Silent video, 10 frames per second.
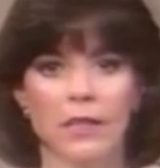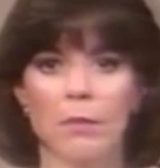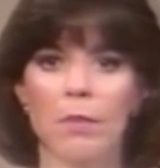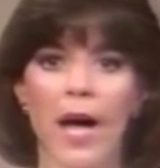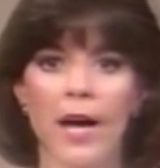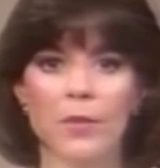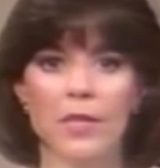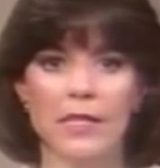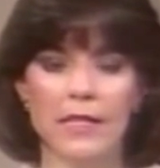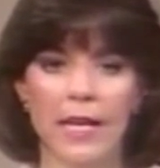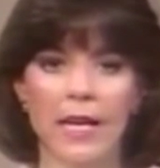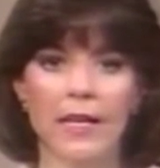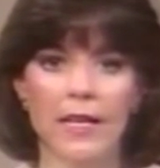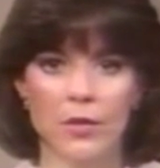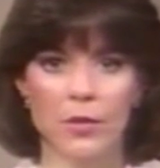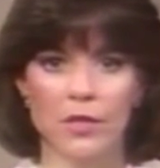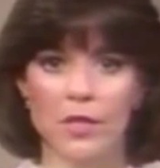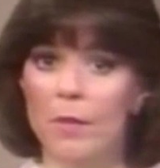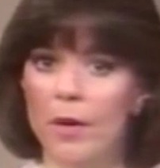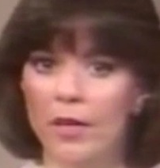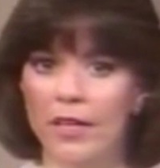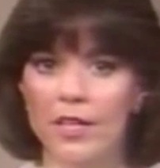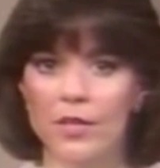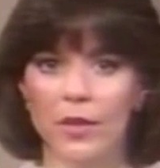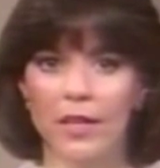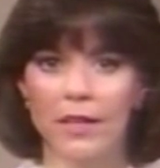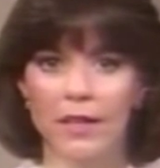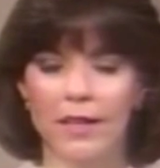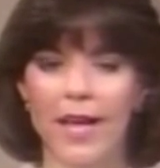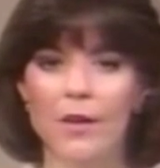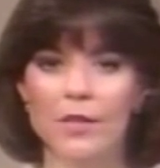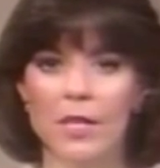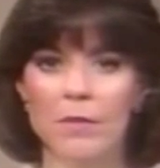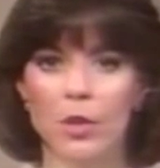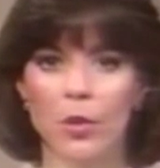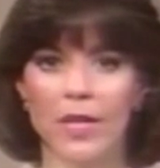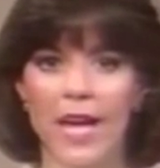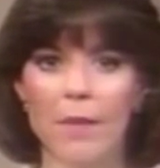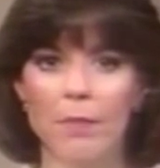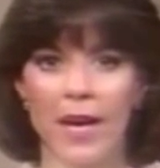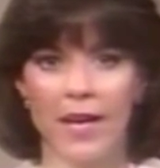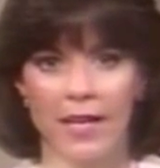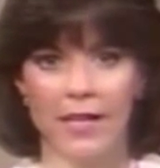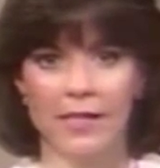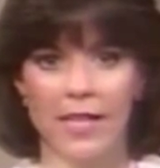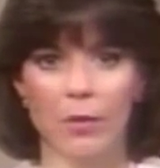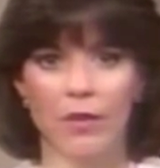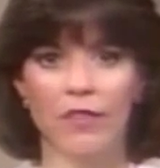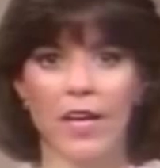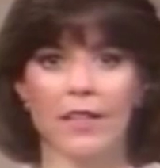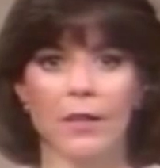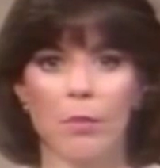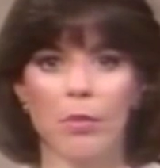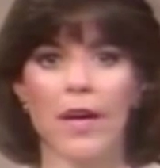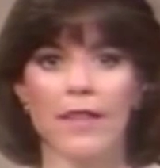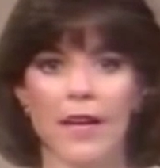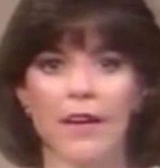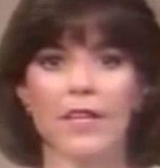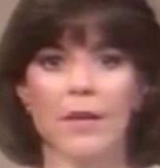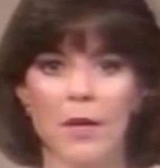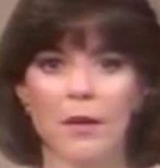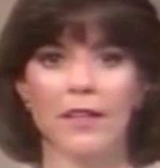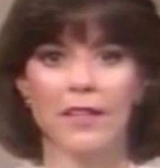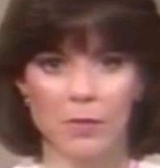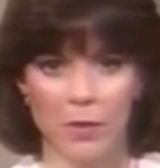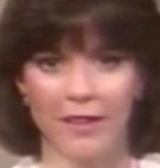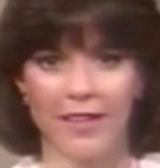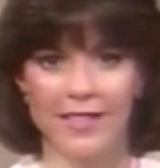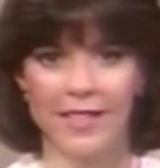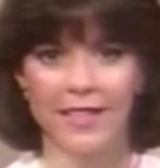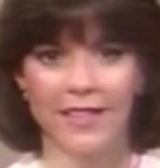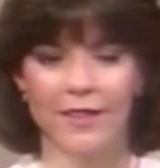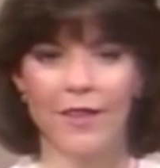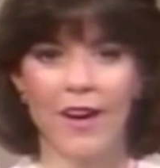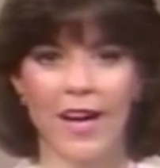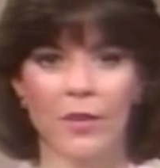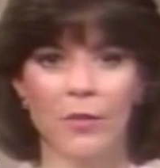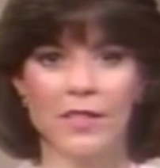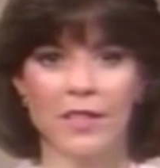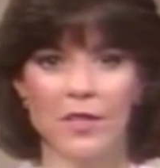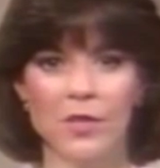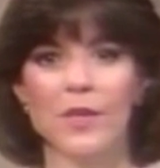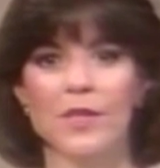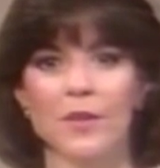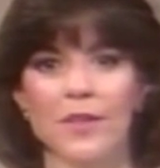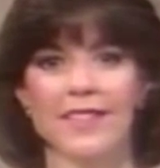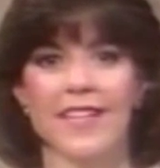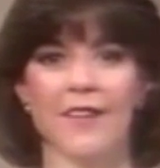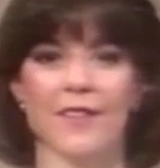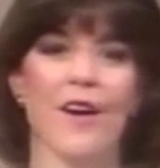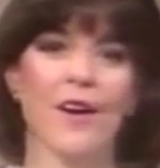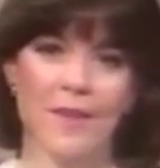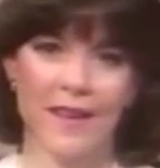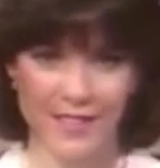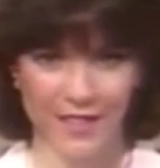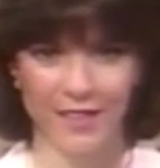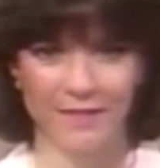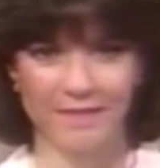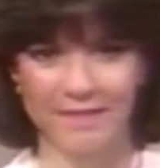combined with his keen interest in American history, allows him to create paintings that reflect the breadth of the American experience. The Long Island resident joins Chris now to talk about his art.